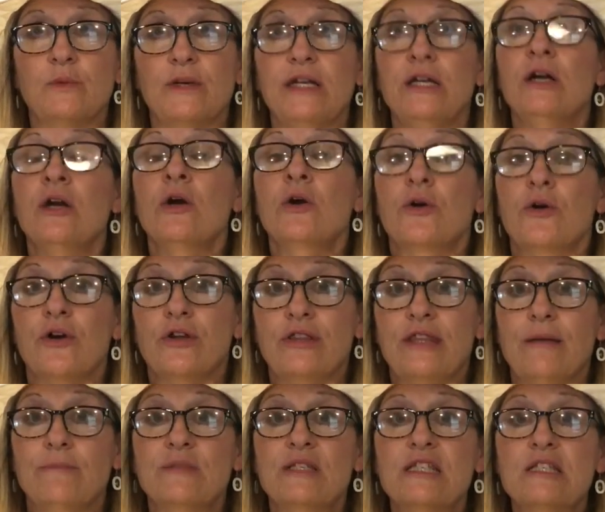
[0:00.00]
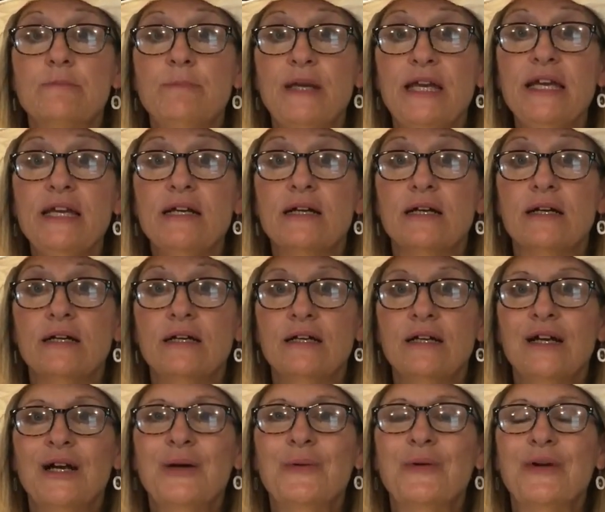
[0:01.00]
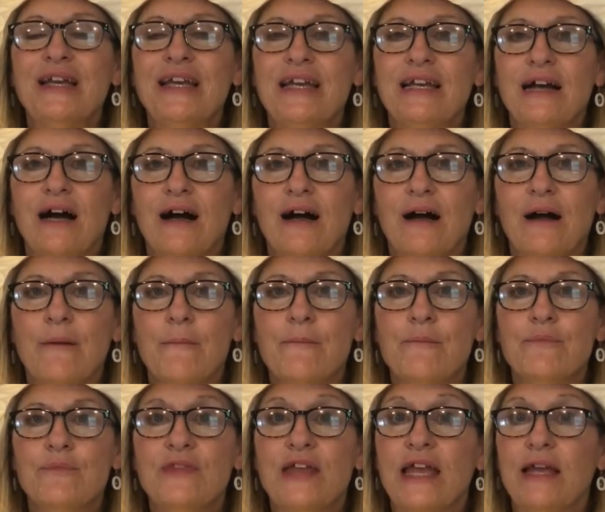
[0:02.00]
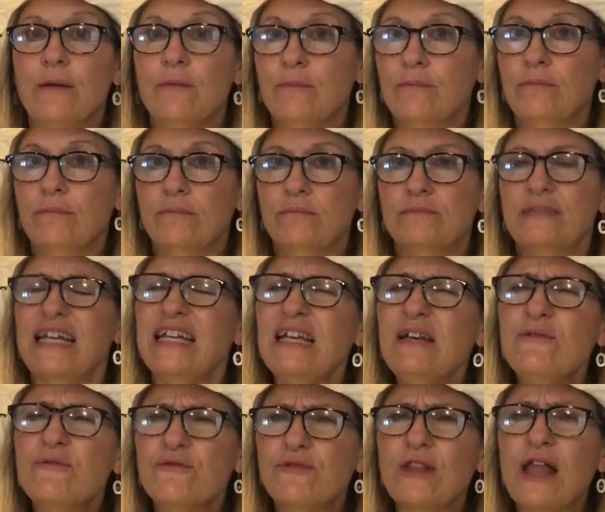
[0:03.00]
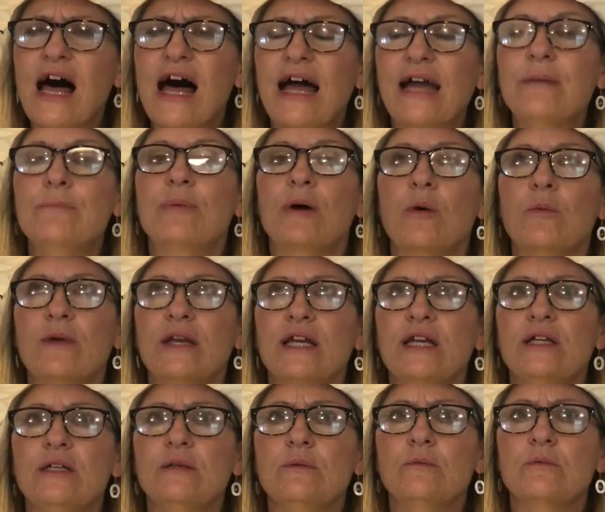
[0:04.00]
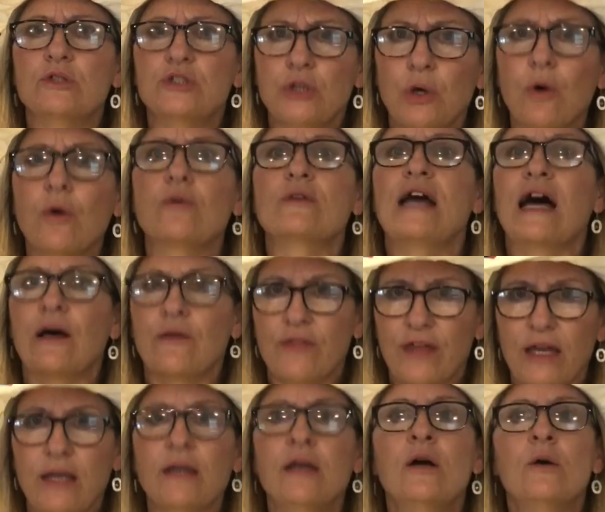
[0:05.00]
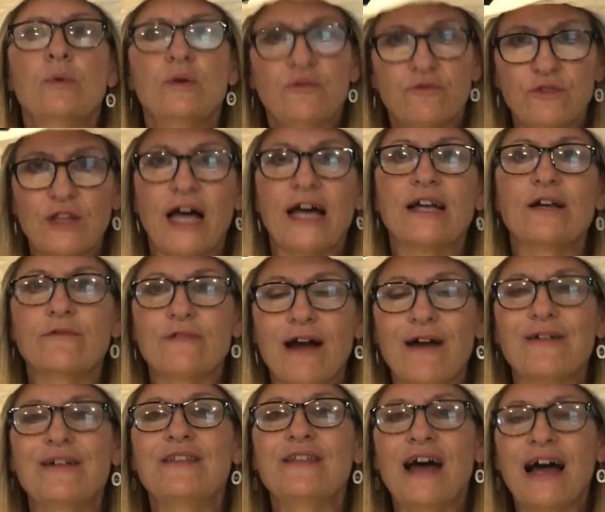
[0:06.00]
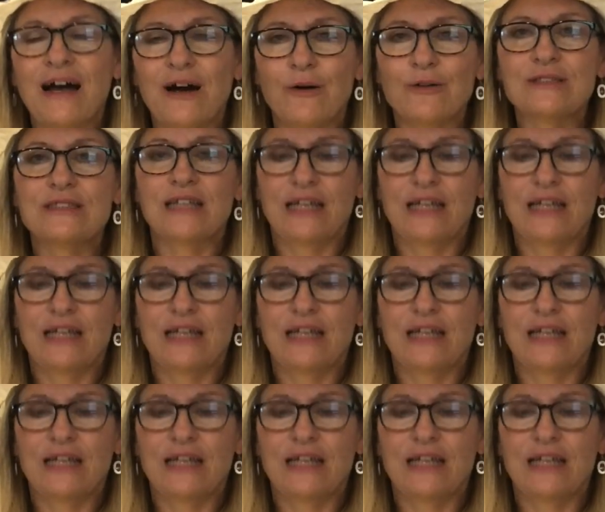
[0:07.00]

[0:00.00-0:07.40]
We heard them speak we um, they they didn't fly, but we were told how they would fly around in the house.